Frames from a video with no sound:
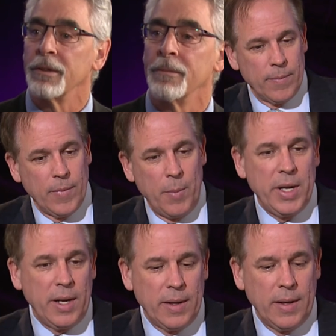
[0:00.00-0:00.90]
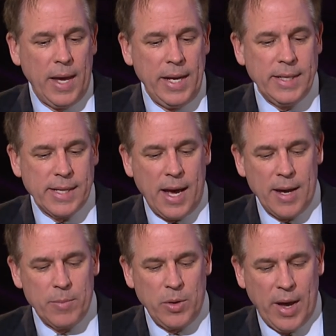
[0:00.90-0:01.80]
Yeah. I mean,
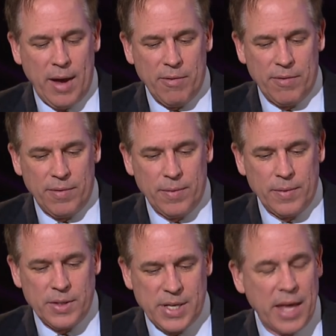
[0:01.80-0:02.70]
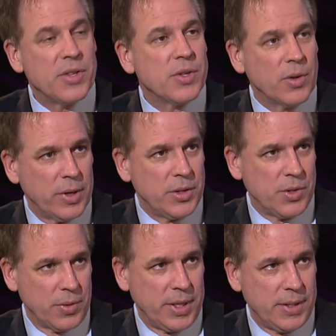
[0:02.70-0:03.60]
anytime you have deaths or
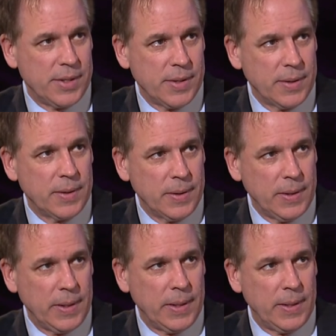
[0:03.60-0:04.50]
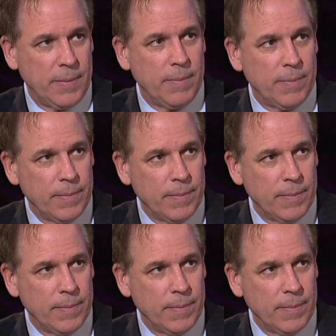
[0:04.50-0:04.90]
injuries, um,